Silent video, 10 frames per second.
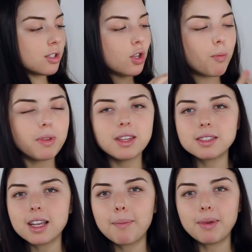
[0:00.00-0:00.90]
So you open
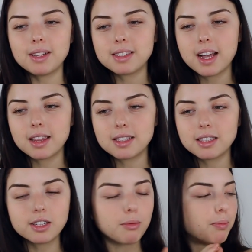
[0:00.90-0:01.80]
this up and it's like
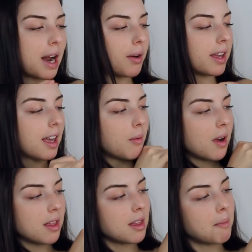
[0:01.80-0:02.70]
this little brow kit
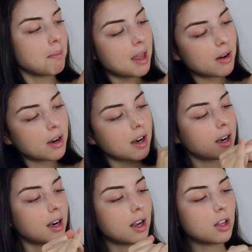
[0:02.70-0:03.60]
with a
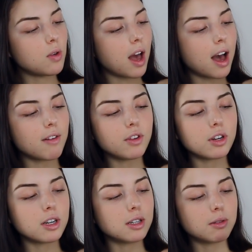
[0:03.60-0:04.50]
mirror. You have
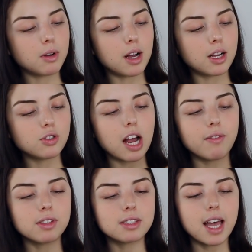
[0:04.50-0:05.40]
your
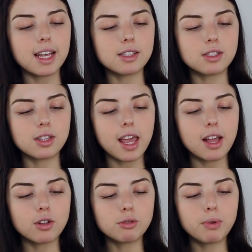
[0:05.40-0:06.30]
travel sized
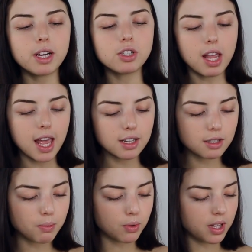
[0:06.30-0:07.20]
angled brush and
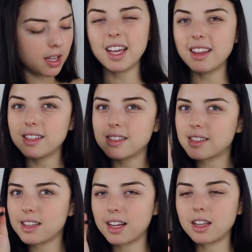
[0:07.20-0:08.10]
spoolie. And this
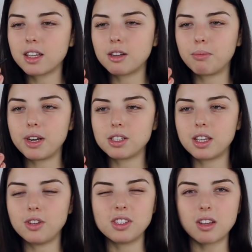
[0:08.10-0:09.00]
isn't like a little brush
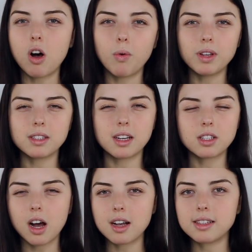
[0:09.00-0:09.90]
that you just always like
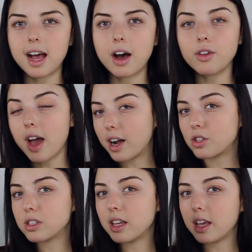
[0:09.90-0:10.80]
toss out. You
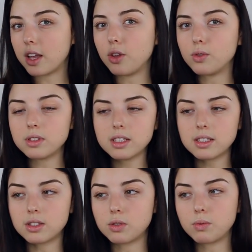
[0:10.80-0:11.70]
actually can use
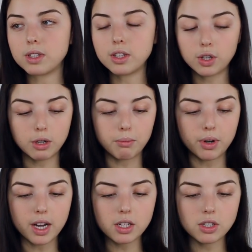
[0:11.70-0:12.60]
this. It's a really good
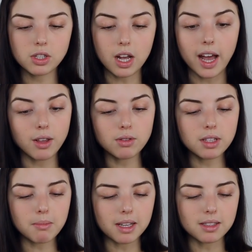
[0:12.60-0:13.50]
brush. I use
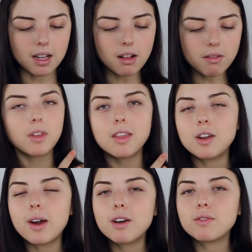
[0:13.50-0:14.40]
it myself. And
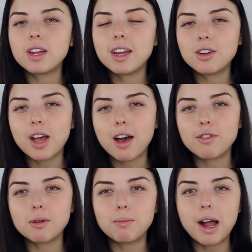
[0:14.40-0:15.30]
then right over here you
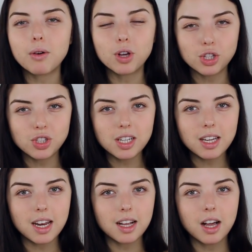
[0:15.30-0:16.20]
have your brow cushion,
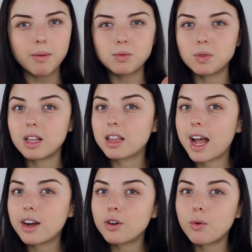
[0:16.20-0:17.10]
and it comes with a
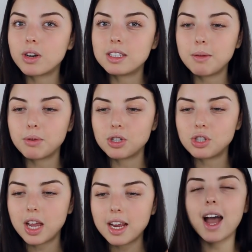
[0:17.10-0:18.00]
lighter or deeper
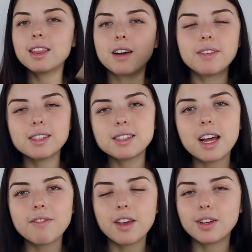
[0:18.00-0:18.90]
shade. I love this stuff.